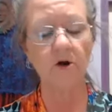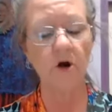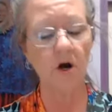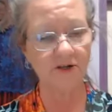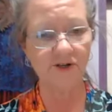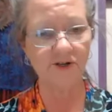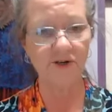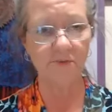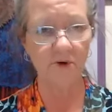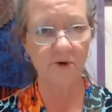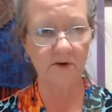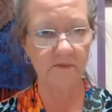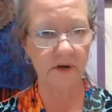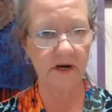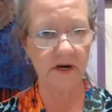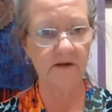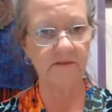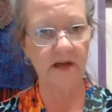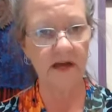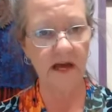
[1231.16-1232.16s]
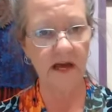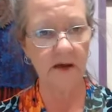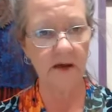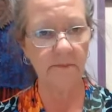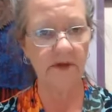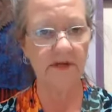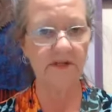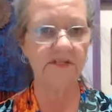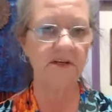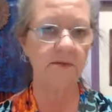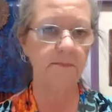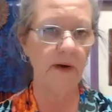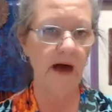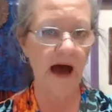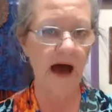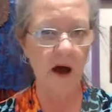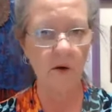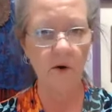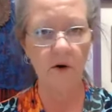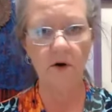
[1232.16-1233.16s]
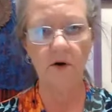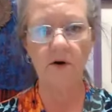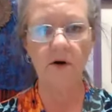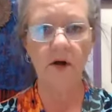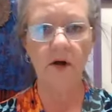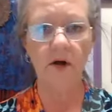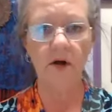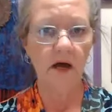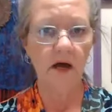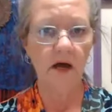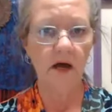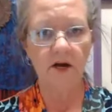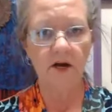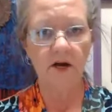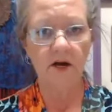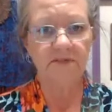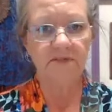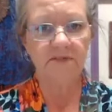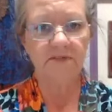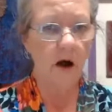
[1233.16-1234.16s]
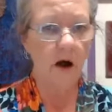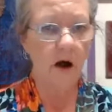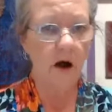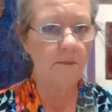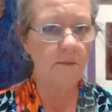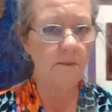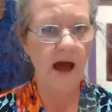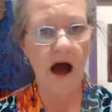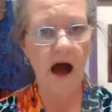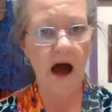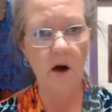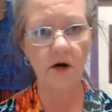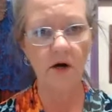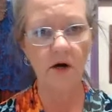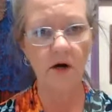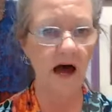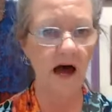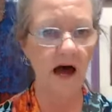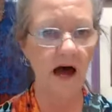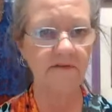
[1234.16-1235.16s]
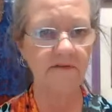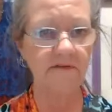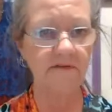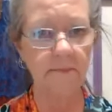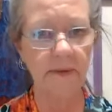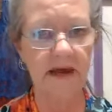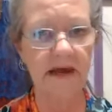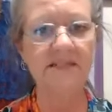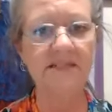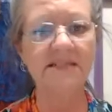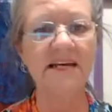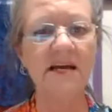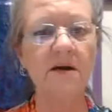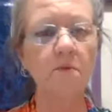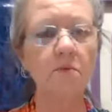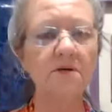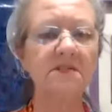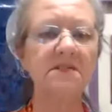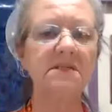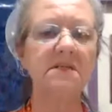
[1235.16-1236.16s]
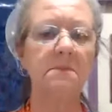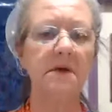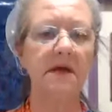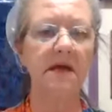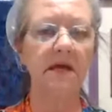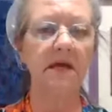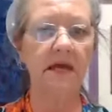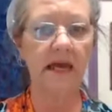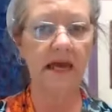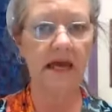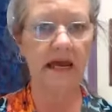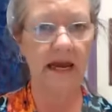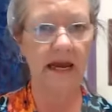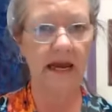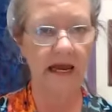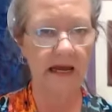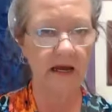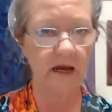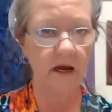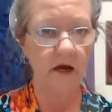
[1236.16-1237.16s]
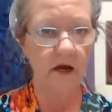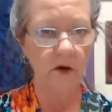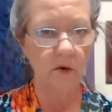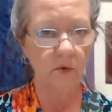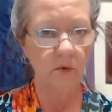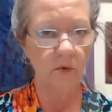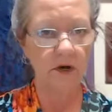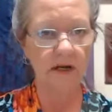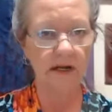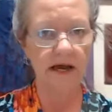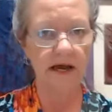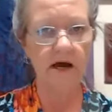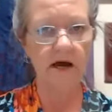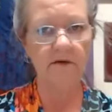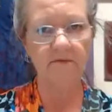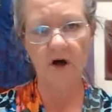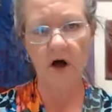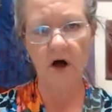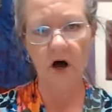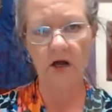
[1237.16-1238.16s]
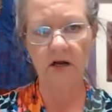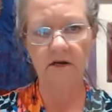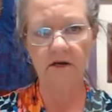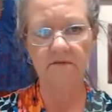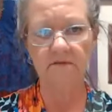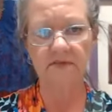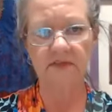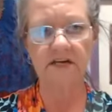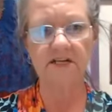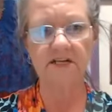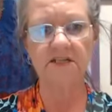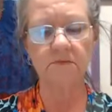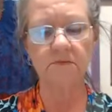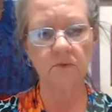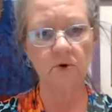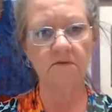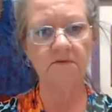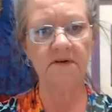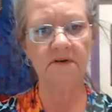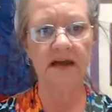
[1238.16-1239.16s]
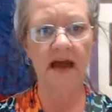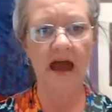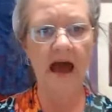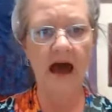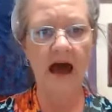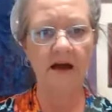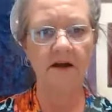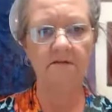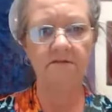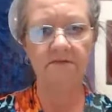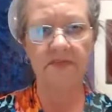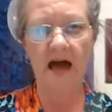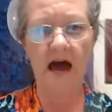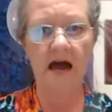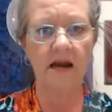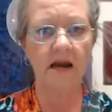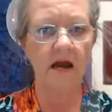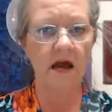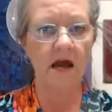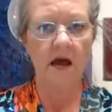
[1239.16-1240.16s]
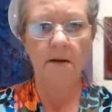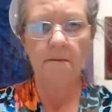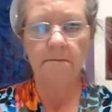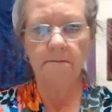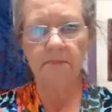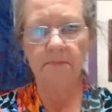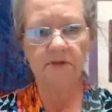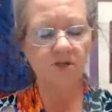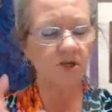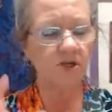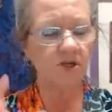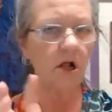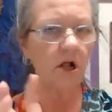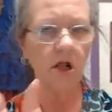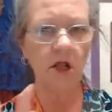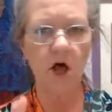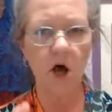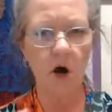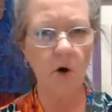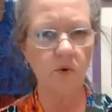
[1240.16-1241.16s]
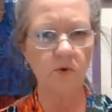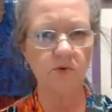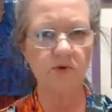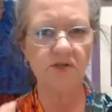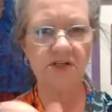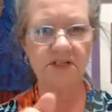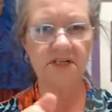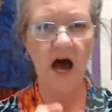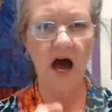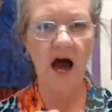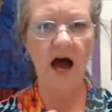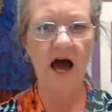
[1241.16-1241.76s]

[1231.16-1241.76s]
movement of the hippies, the power, you know, flower power, love and peace. It was the beginning, really, of all of this, moving out of that closed, tight,